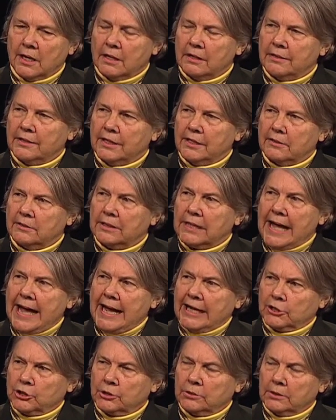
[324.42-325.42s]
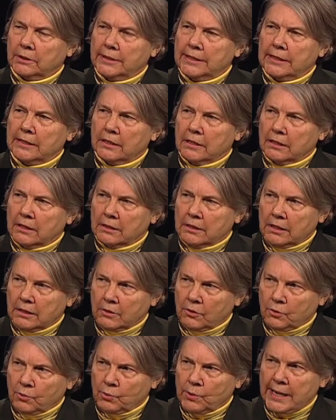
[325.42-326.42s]
they're actually
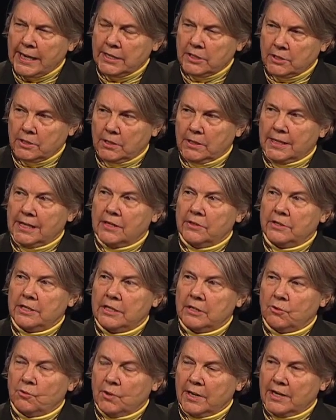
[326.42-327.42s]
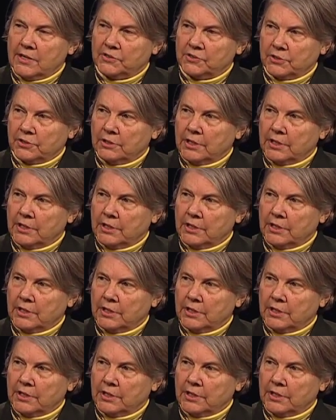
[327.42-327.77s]
greater in the U.S.